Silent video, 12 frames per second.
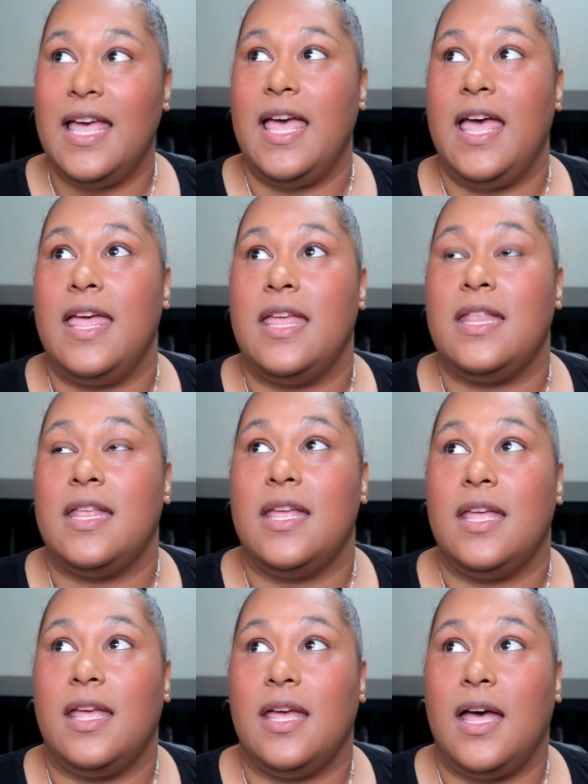And
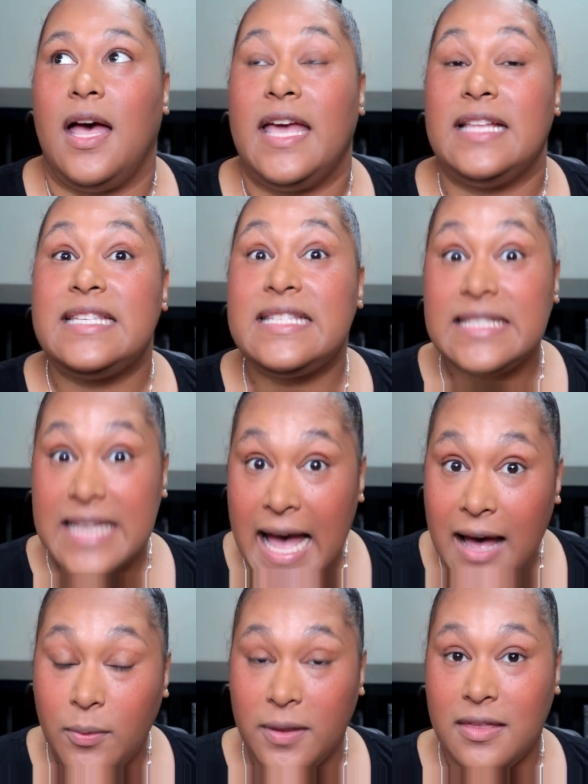I had
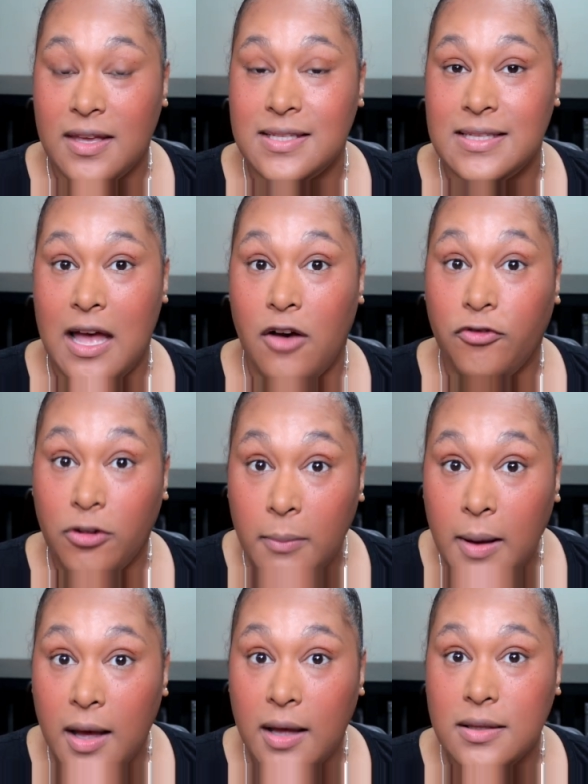sat with this now for
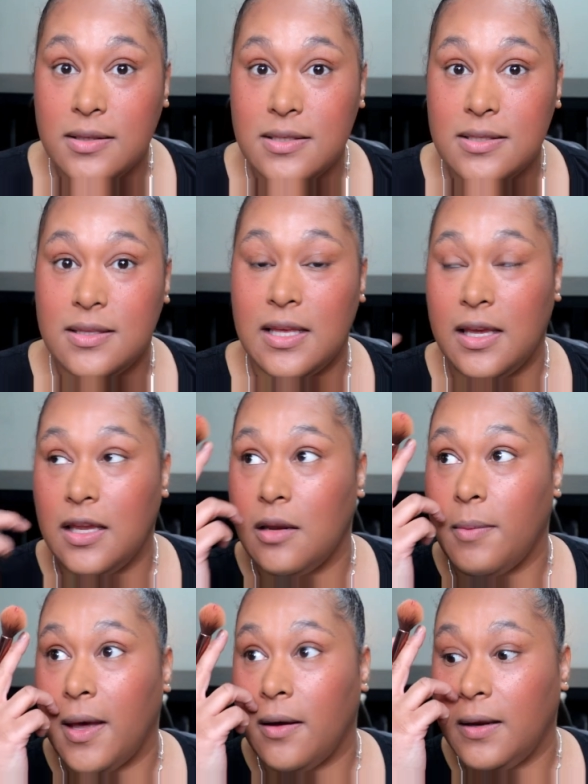months thinking
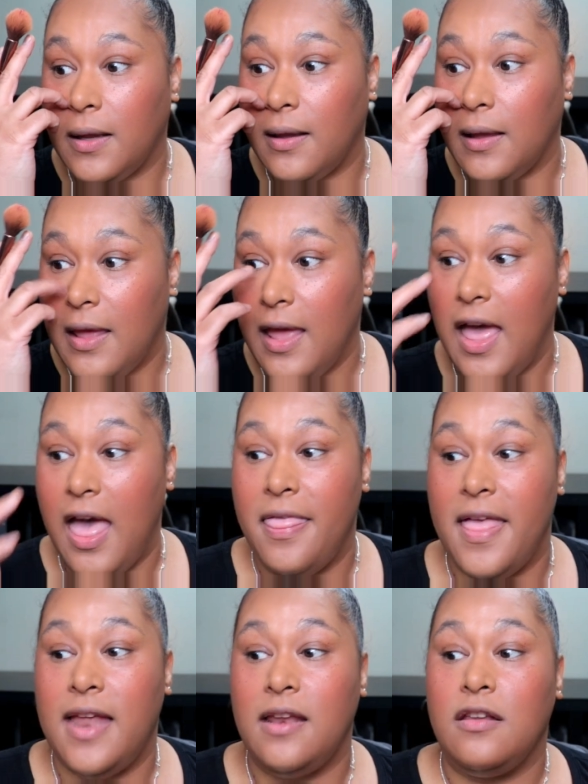about it. And
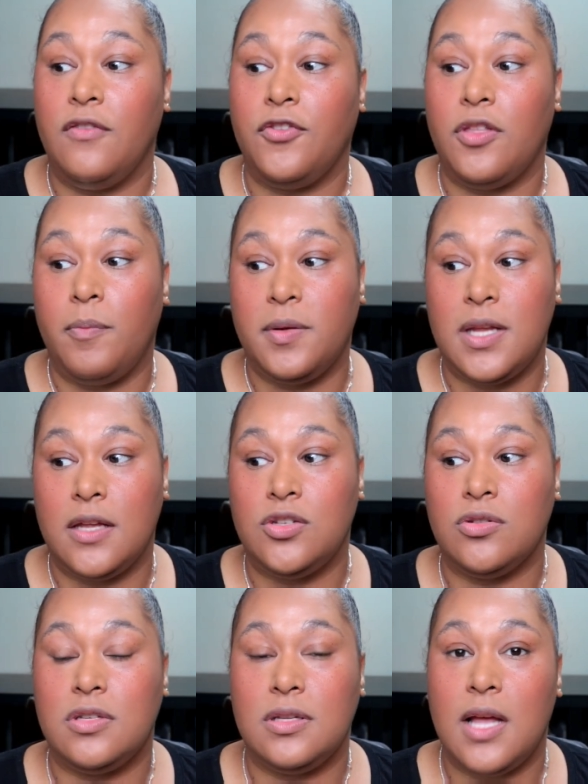then for the
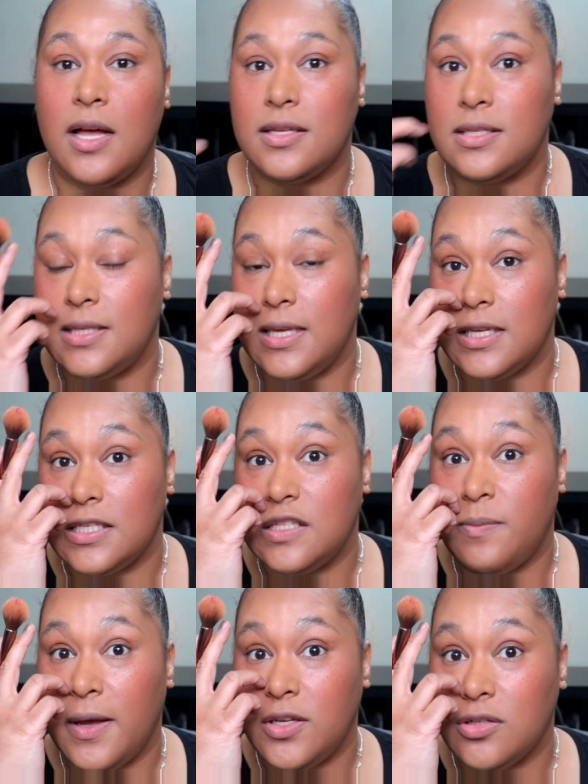potential to not see a
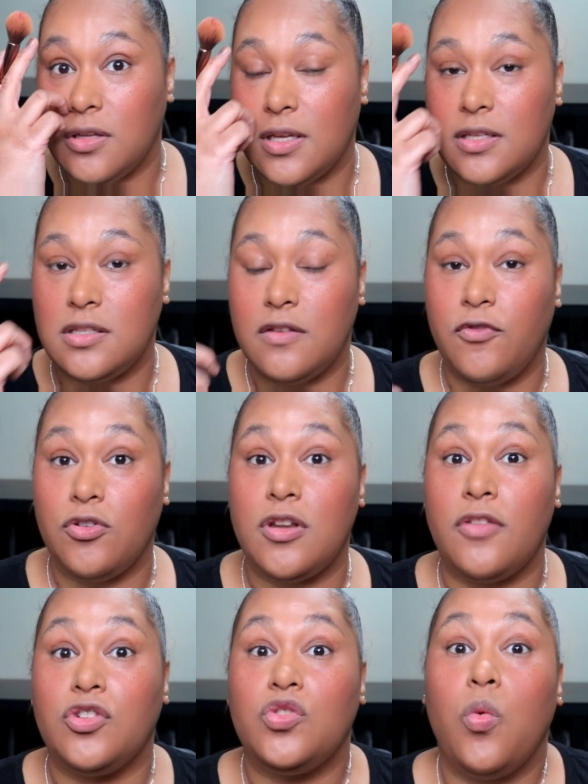specialist for
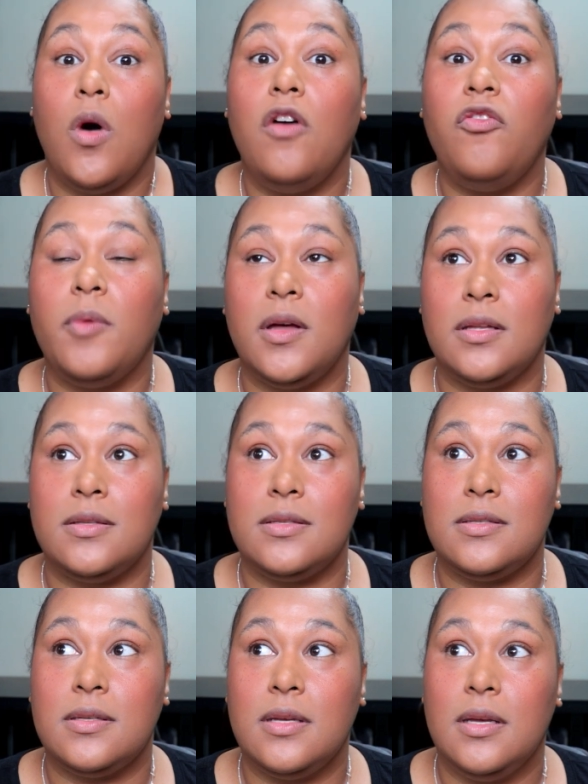another 12
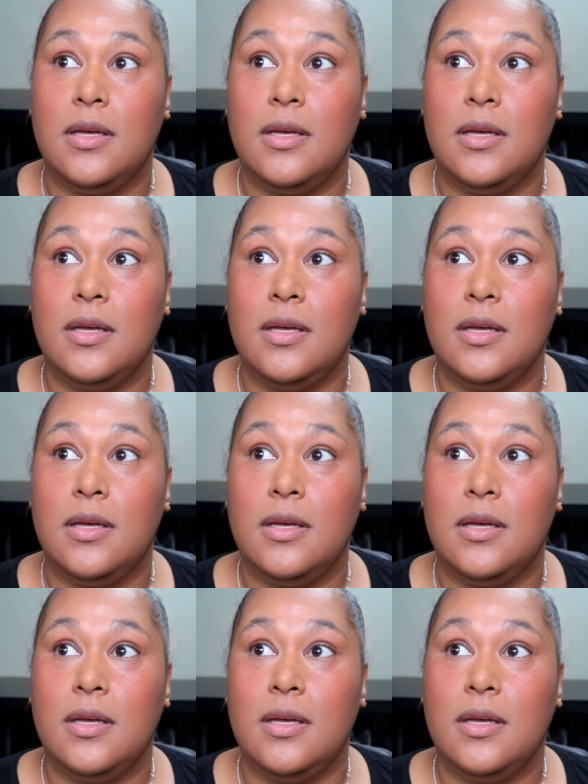months.